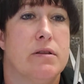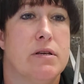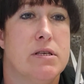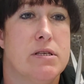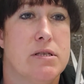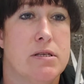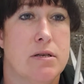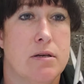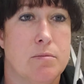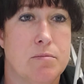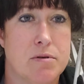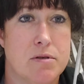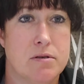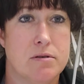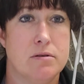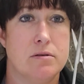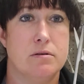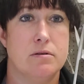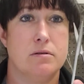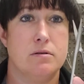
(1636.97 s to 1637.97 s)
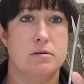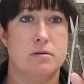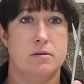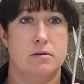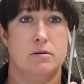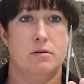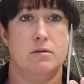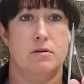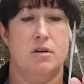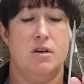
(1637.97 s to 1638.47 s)
these tips.
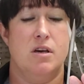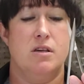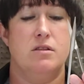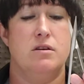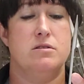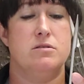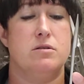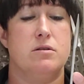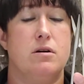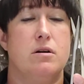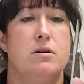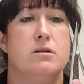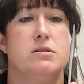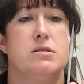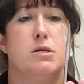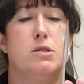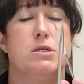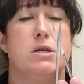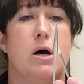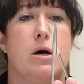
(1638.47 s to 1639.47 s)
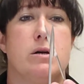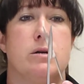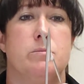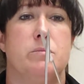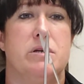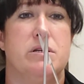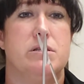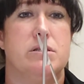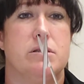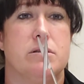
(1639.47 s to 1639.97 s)
These are called
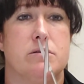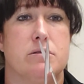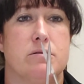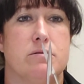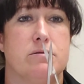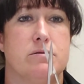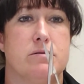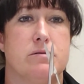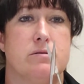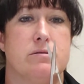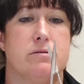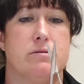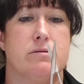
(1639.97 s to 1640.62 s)
tenotomy scissors.